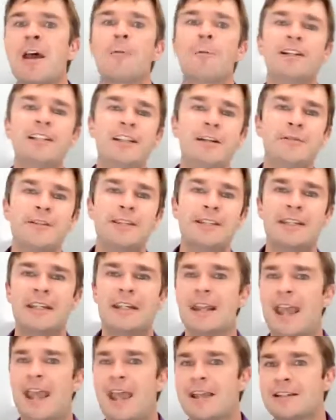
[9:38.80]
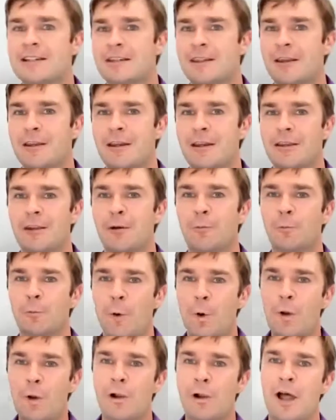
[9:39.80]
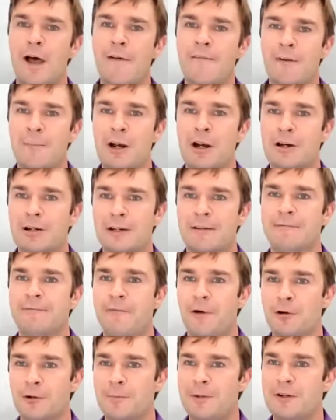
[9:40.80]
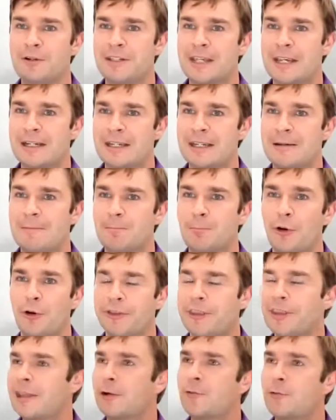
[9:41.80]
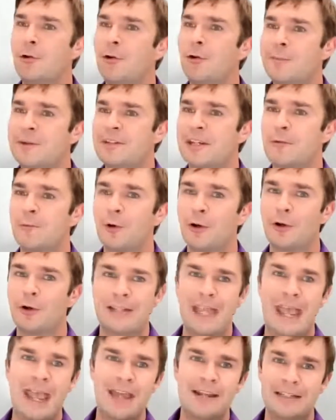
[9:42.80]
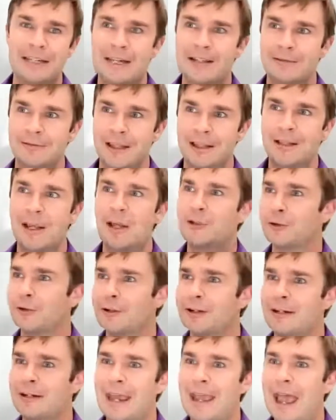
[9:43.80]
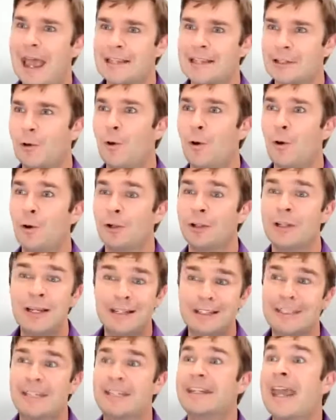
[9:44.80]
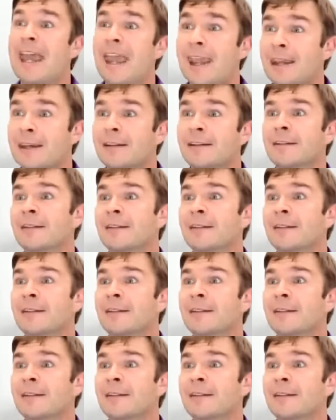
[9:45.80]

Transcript: What do you see as the role of American folk music, both in the choral music world and in the country as a whole today?